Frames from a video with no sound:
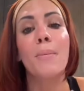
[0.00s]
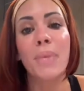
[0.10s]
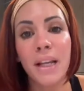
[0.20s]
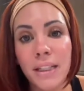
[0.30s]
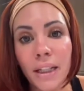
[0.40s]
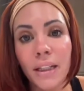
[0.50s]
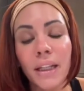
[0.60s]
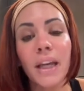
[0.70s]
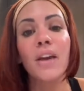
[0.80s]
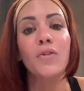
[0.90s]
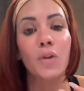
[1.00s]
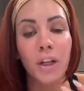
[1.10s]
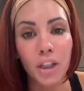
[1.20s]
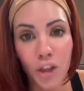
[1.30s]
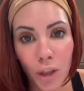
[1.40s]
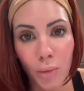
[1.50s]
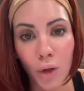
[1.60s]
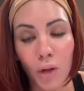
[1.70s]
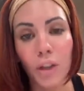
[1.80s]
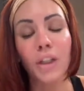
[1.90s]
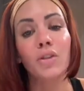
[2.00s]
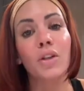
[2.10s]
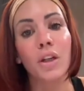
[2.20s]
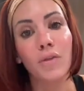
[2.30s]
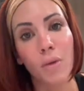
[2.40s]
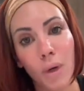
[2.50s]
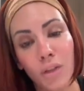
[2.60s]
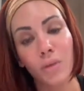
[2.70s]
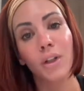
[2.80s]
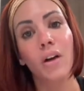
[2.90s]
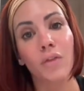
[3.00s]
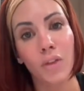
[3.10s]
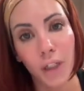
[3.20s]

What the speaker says: Basically, if you're a gym girly, you're looking for muscle recovery,